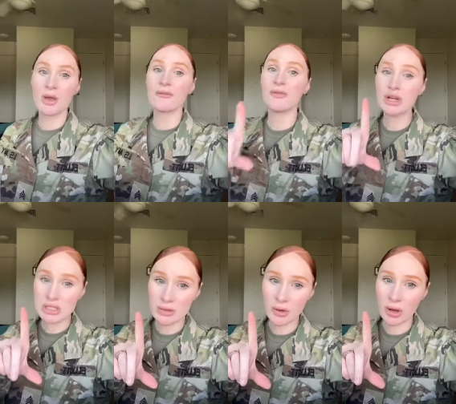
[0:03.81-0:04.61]
First
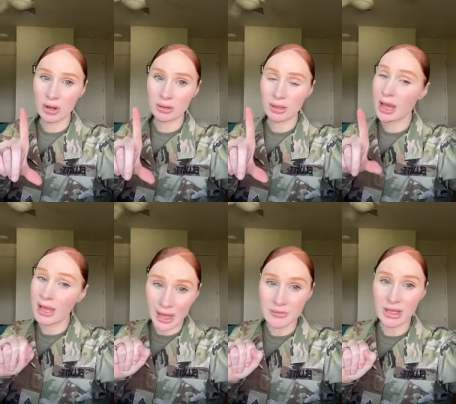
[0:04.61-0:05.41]
of all, I
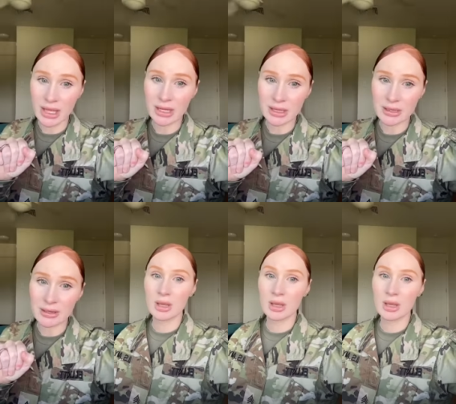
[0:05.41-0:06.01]
have a headache.